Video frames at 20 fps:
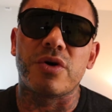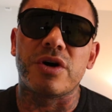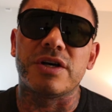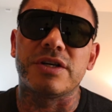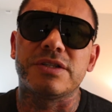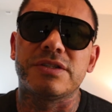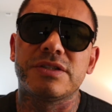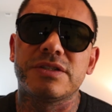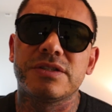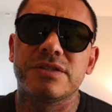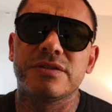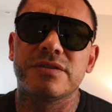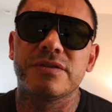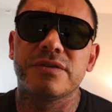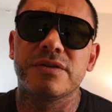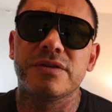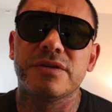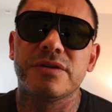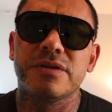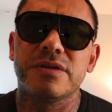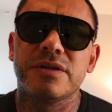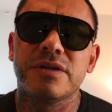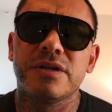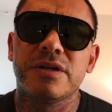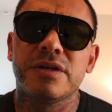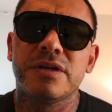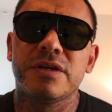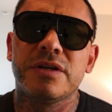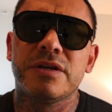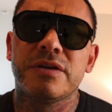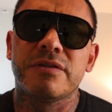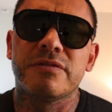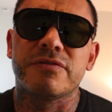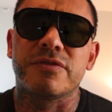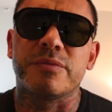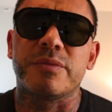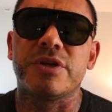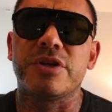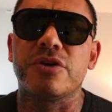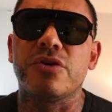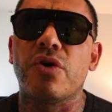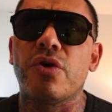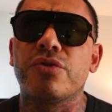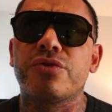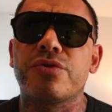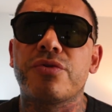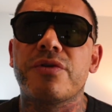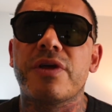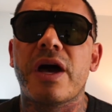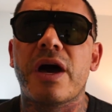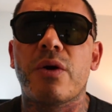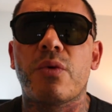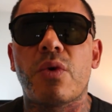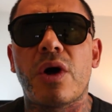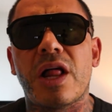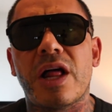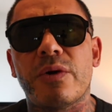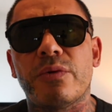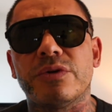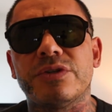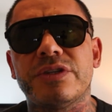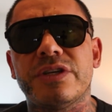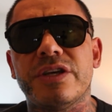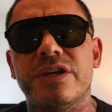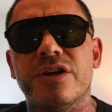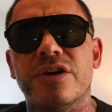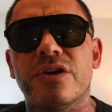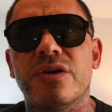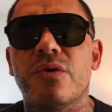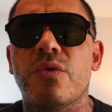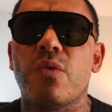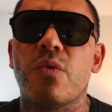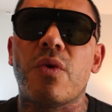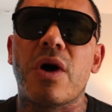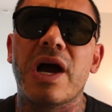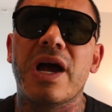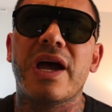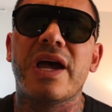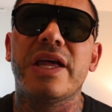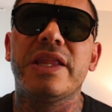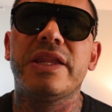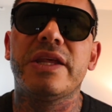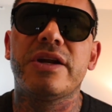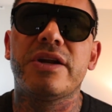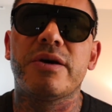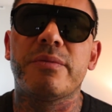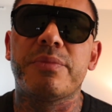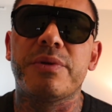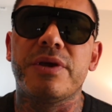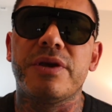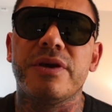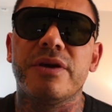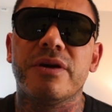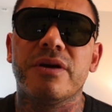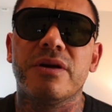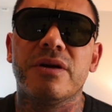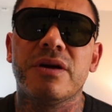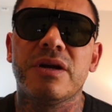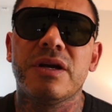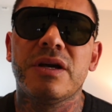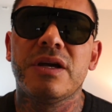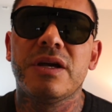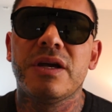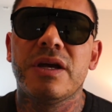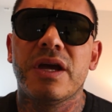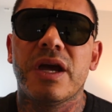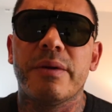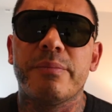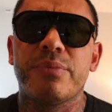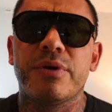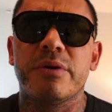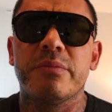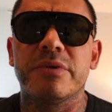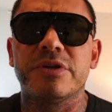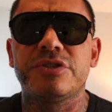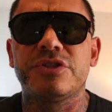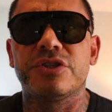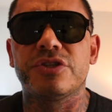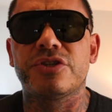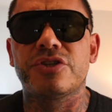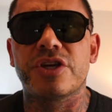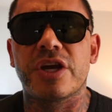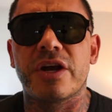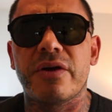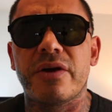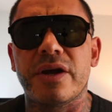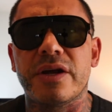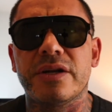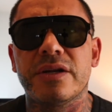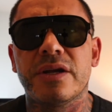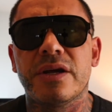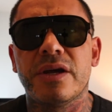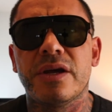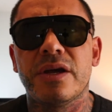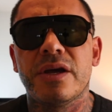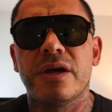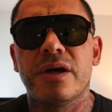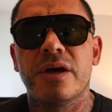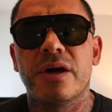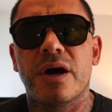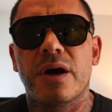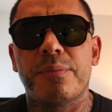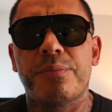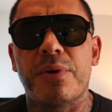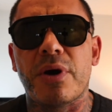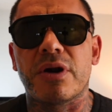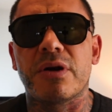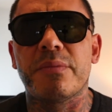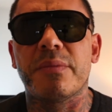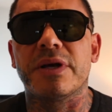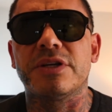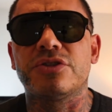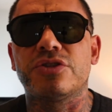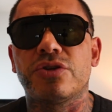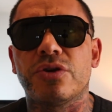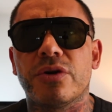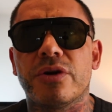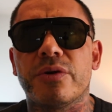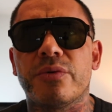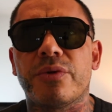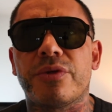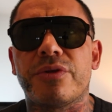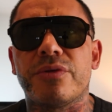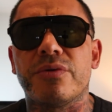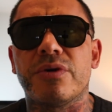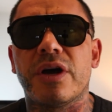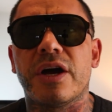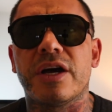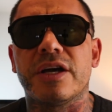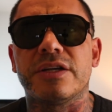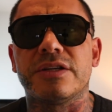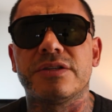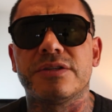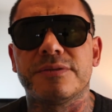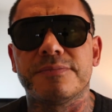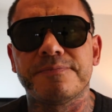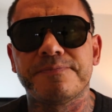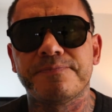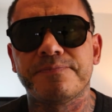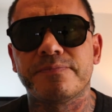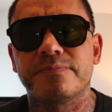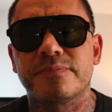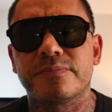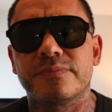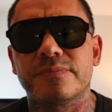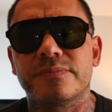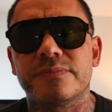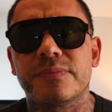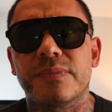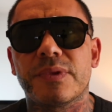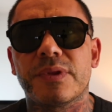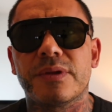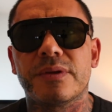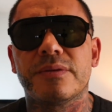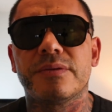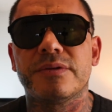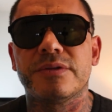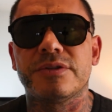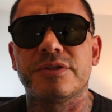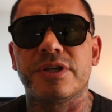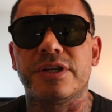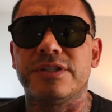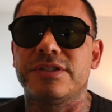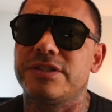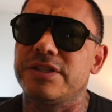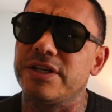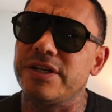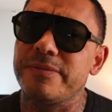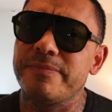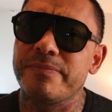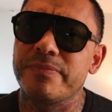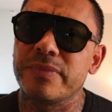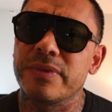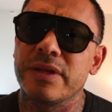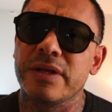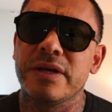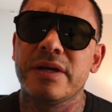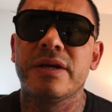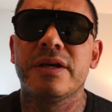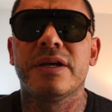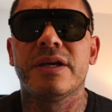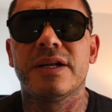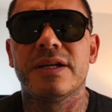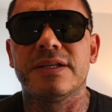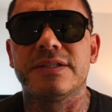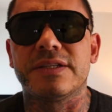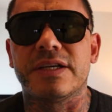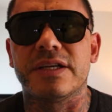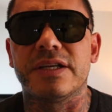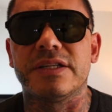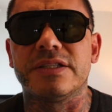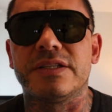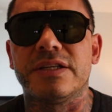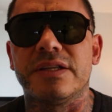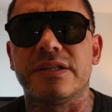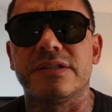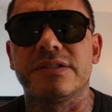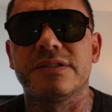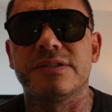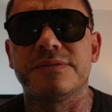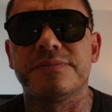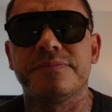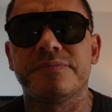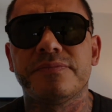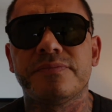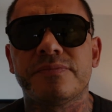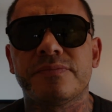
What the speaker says: was for me to go through that while I was here, why I ended up here, and pretty much just sharing a part of my story with you guys. JC, let's get into this.